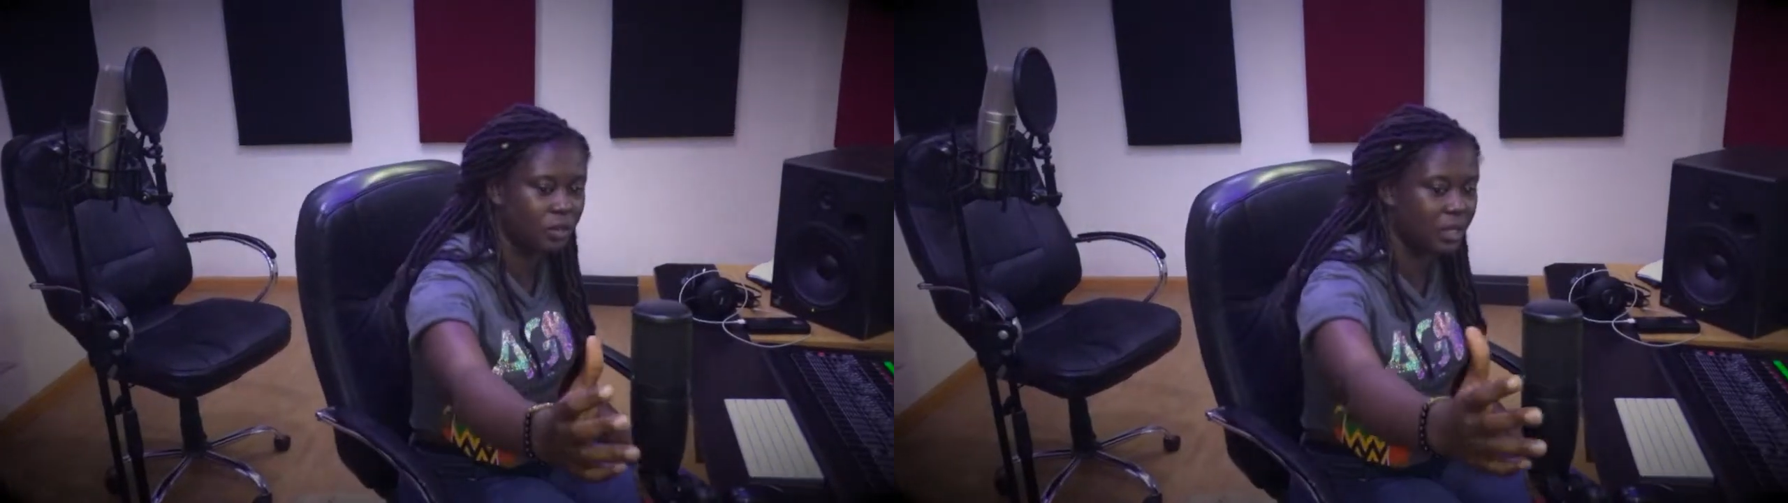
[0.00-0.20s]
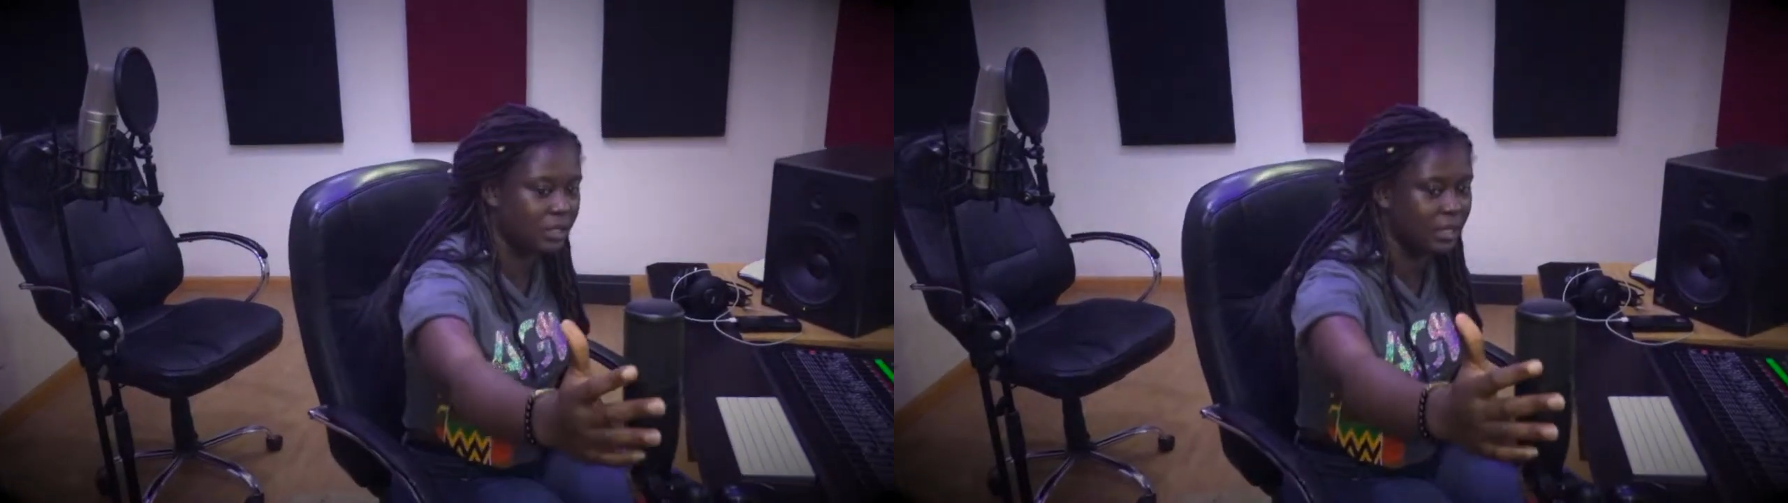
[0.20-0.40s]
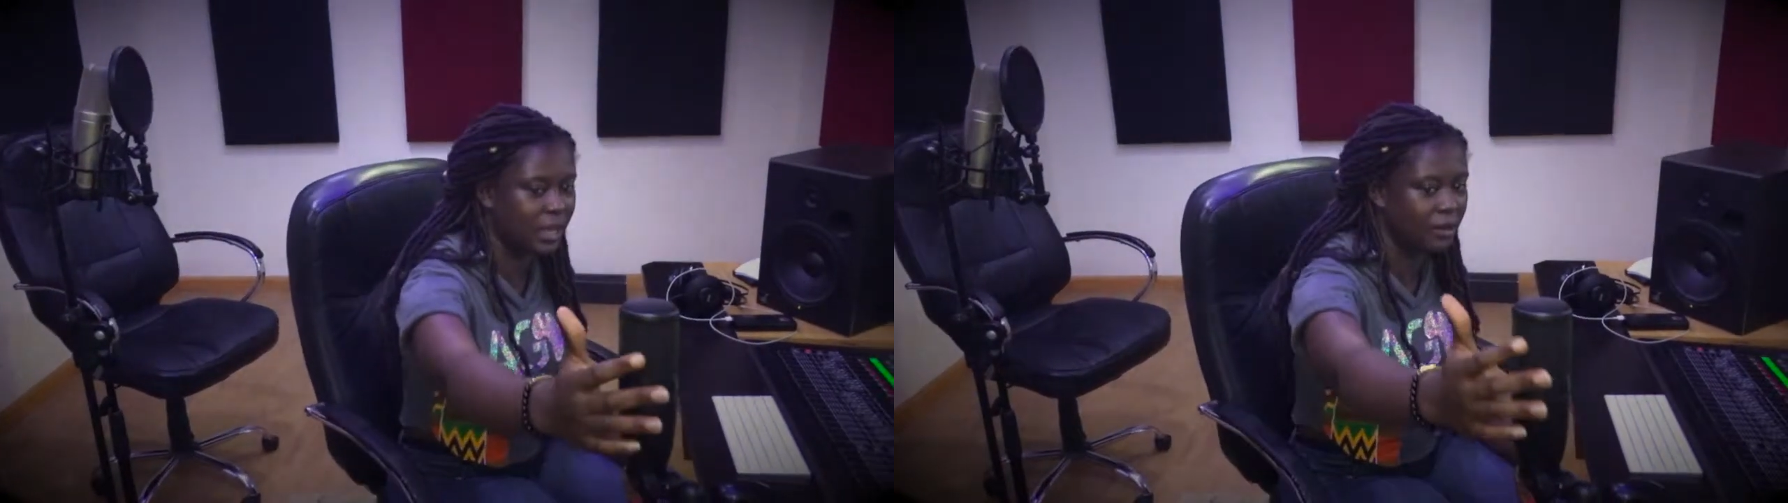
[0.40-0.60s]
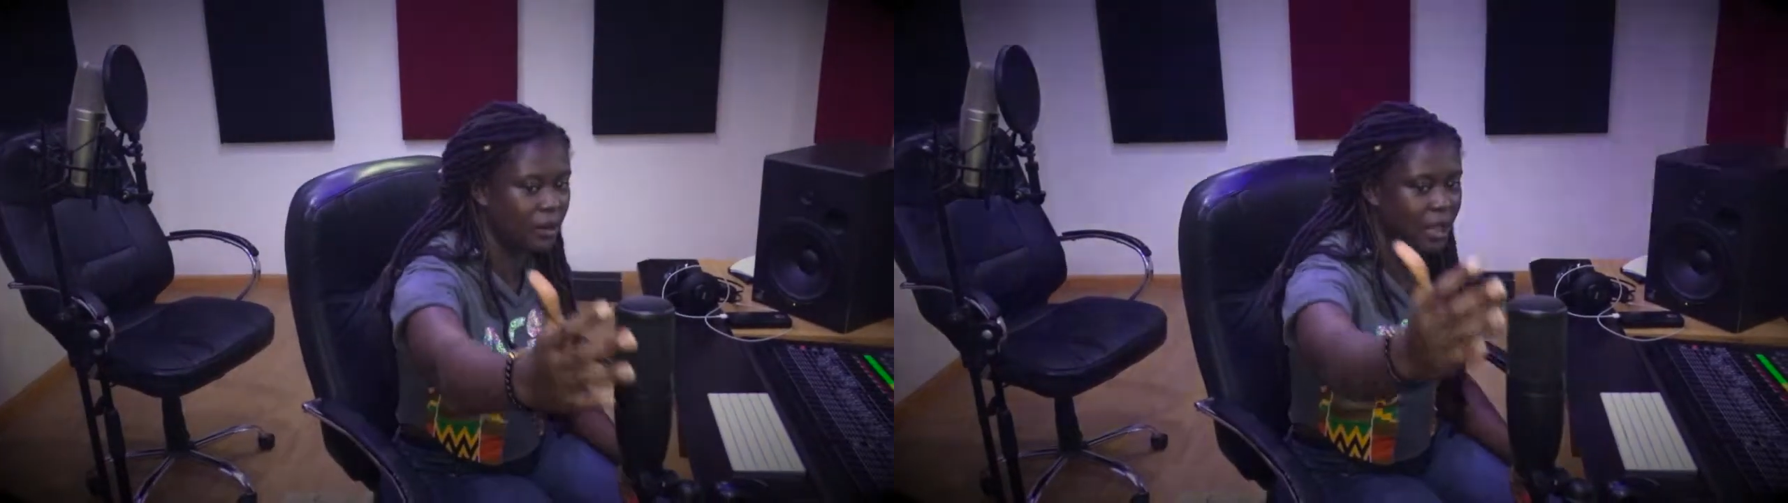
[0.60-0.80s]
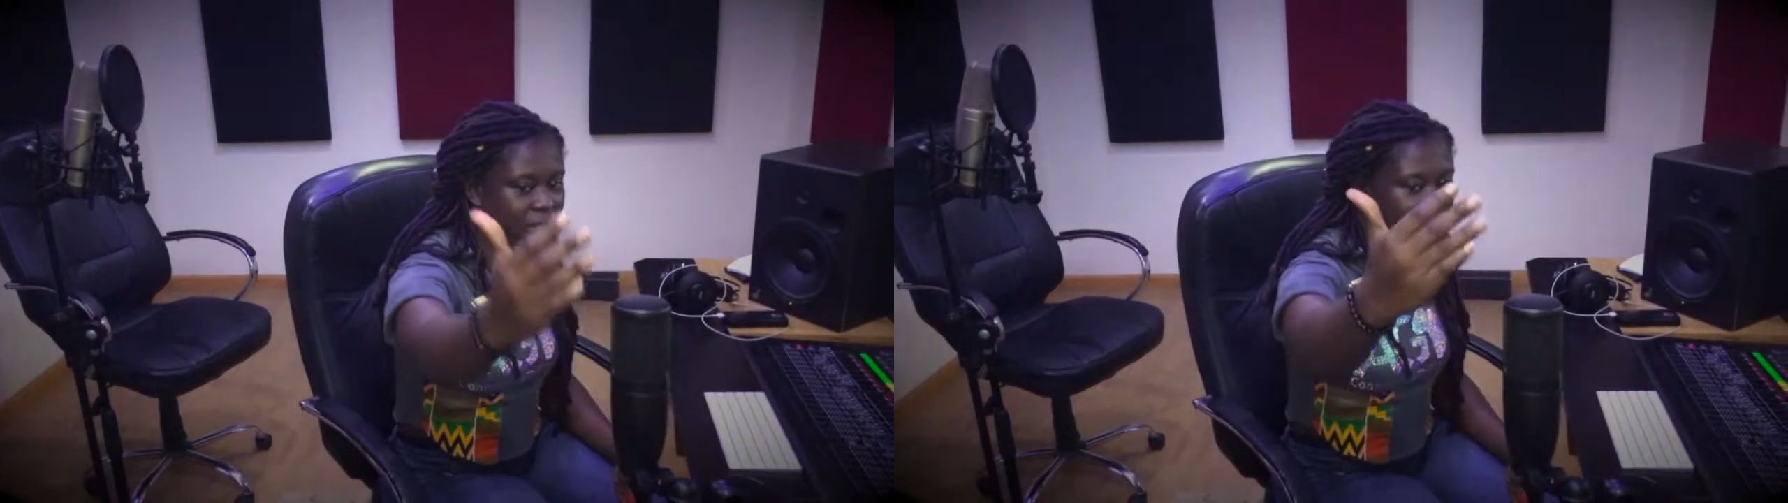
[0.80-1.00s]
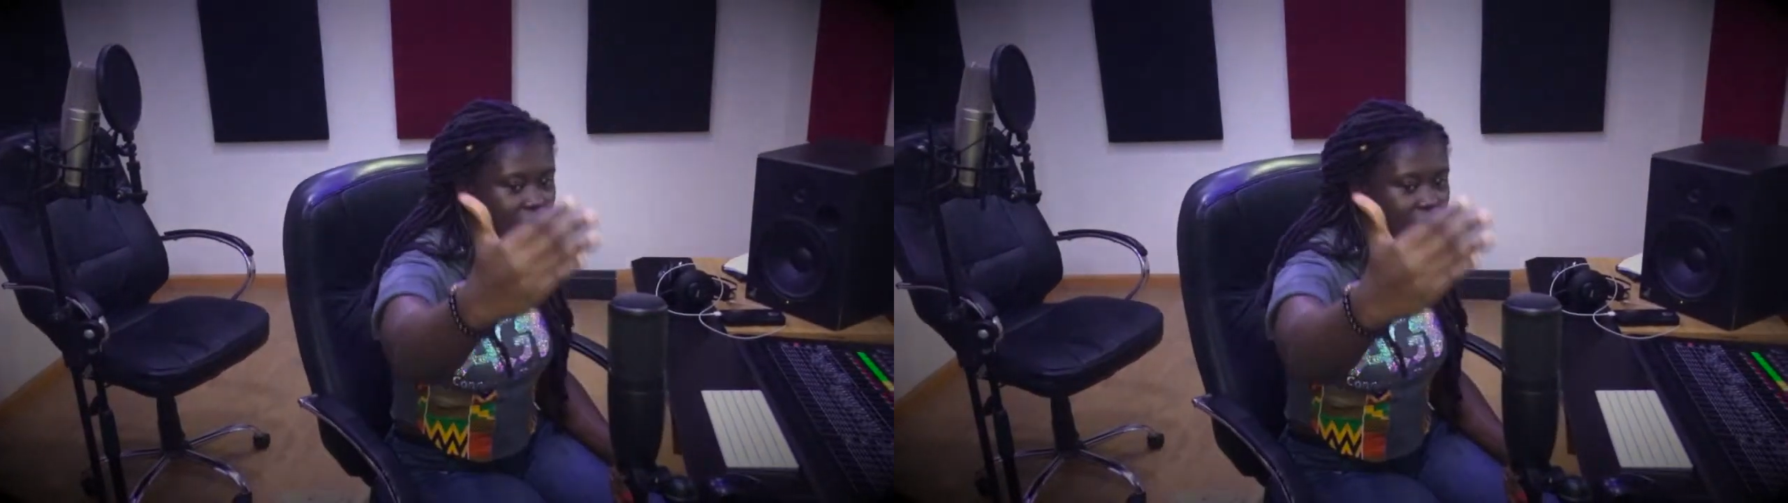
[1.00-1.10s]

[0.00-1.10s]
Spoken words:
you can see I don't have